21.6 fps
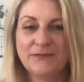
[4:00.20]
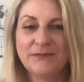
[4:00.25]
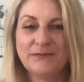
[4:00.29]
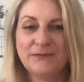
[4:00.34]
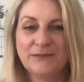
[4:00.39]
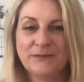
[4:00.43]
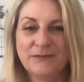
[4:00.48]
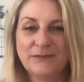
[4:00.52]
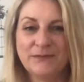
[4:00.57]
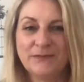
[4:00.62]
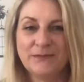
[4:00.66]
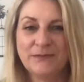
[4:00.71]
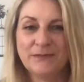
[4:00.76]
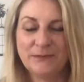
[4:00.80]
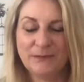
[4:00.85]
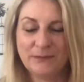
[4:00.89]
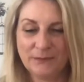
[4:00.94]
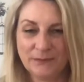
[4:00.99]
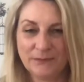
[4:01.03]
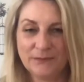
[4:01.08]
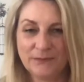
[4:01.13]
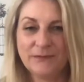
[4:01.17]

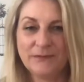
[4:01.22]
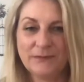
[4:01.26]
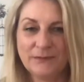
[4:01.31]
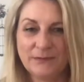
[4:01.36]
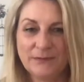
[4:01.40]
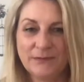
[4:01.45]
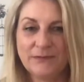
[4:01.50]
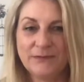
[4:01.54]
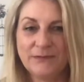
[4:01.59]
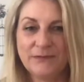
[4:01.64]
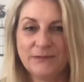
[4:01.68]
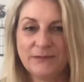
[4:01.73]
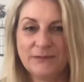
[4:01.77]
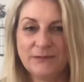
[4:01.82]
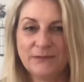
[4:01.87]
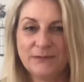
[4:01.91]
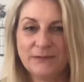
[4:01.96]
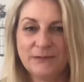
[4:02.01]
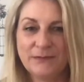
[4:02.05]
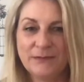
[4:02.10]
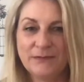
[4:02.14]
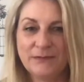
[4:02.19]

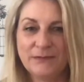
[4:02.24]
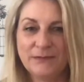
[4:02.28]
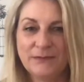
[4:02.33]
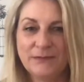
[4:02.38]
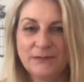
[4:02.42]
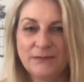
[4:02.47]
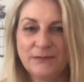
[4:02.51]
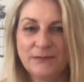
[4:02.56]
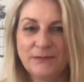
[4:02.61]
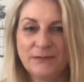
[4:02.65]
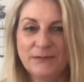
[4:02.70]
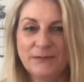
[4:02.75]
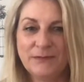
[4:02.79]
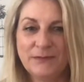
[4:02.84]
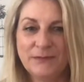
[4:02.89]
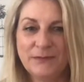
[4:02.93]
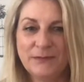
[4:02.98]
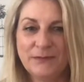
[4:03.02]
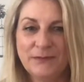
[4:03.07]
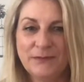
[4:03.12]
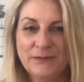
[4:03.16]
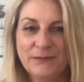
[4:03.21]

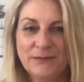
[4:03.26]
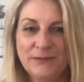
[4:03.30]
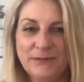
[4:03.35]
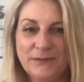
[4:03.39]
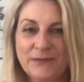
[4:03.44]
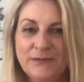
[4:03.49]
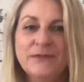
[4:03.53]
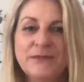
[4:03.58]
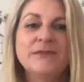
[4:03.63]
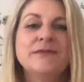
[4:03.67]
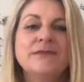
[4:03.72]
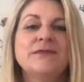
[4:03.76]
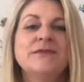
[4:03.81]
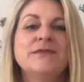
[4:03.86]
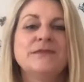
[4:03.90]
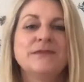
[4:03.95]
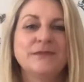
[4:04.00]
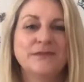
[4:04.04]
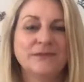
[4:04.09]
The person shown says nothing.